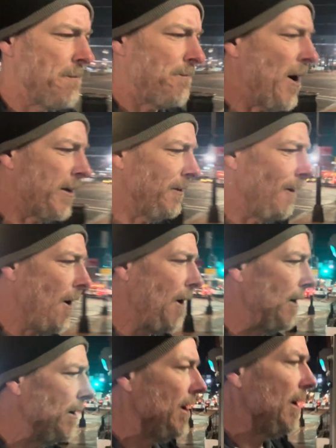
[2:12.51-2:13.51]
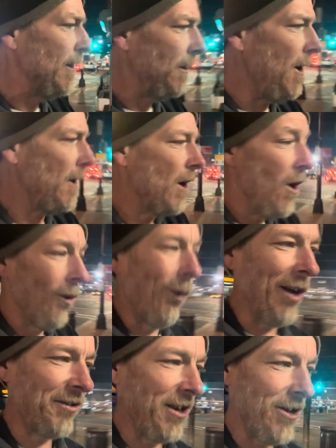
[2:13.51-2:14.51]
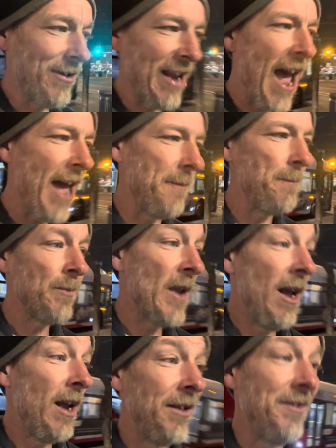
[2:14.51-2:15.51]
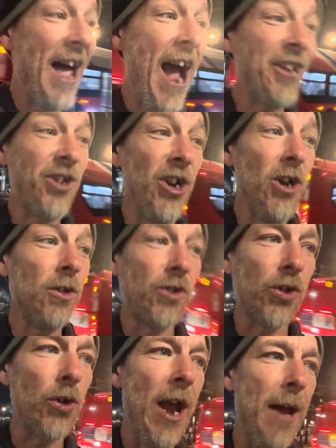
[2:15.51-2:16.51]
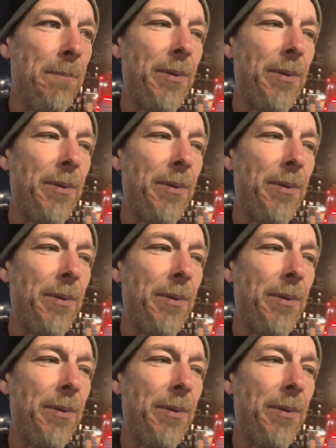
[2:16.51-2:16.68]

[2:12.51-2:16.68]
Fucking law. Look, what do you get? National trip.